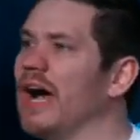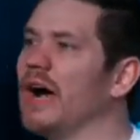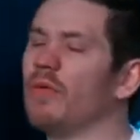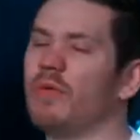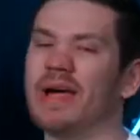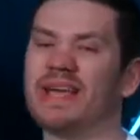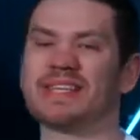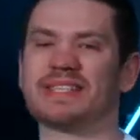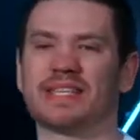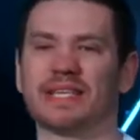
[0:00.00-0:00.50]

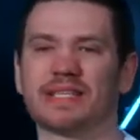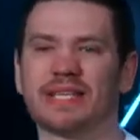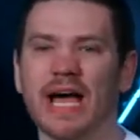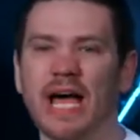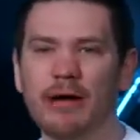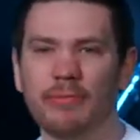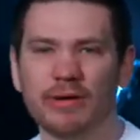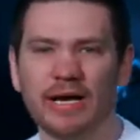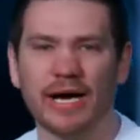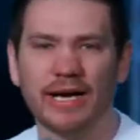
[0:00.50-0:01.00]
not waste the
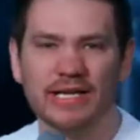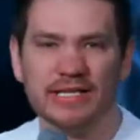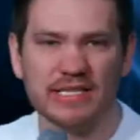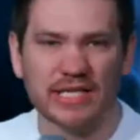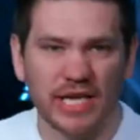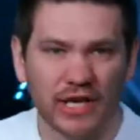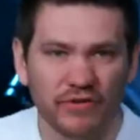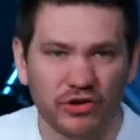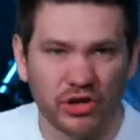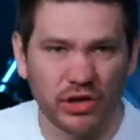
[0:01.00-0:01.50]
time God
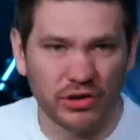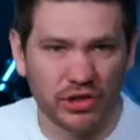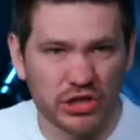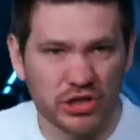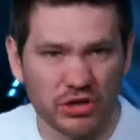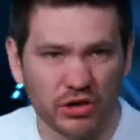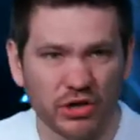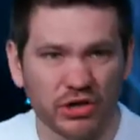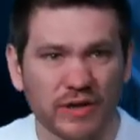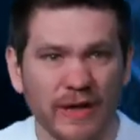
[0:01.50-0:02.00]
has given you on
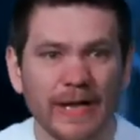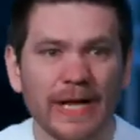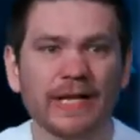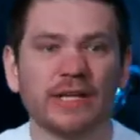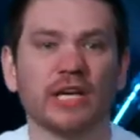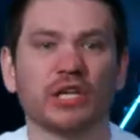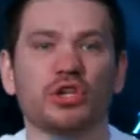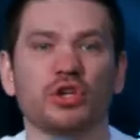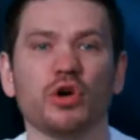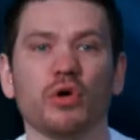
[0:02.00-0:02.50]
this earth,
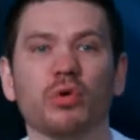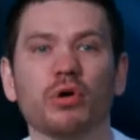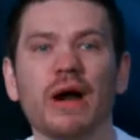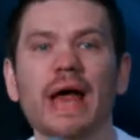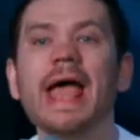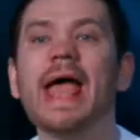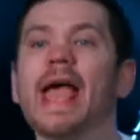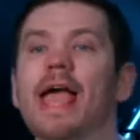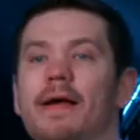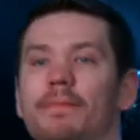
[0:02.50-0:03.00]
that you
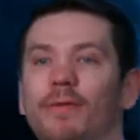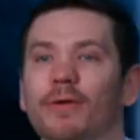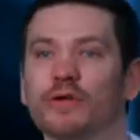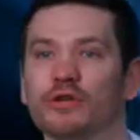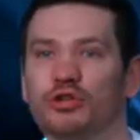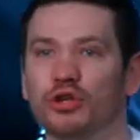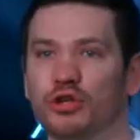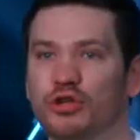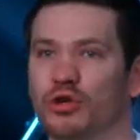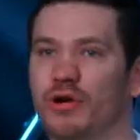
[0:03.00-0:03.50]
were
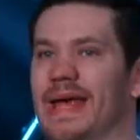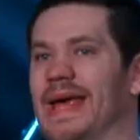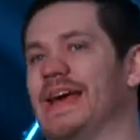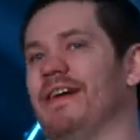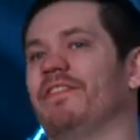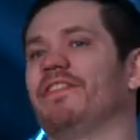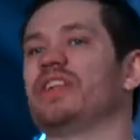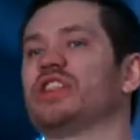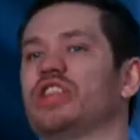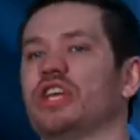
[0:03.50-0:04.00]
able to do
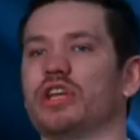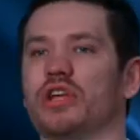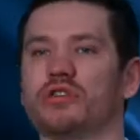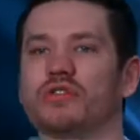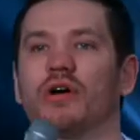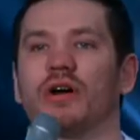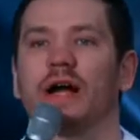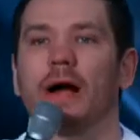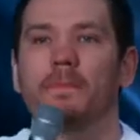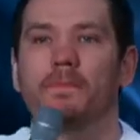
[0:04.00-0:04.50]
everything in
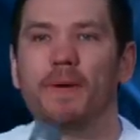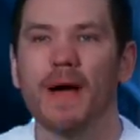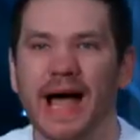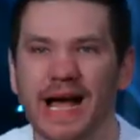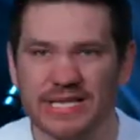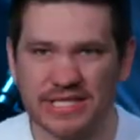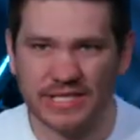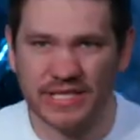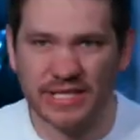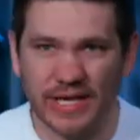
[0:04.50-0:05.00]
your
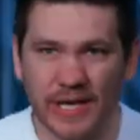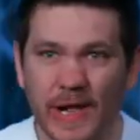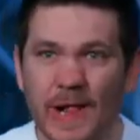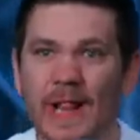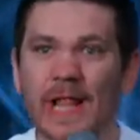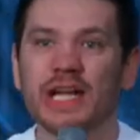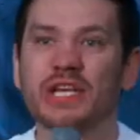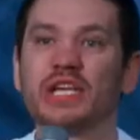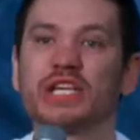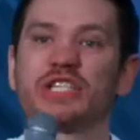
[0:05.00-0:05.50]
capacity
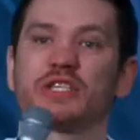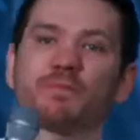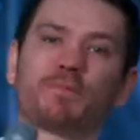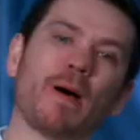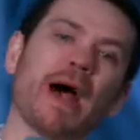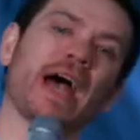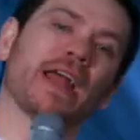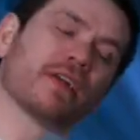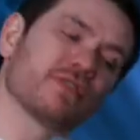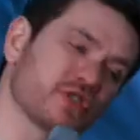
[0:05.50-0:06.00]

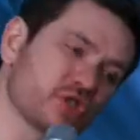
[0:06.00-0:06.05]
despite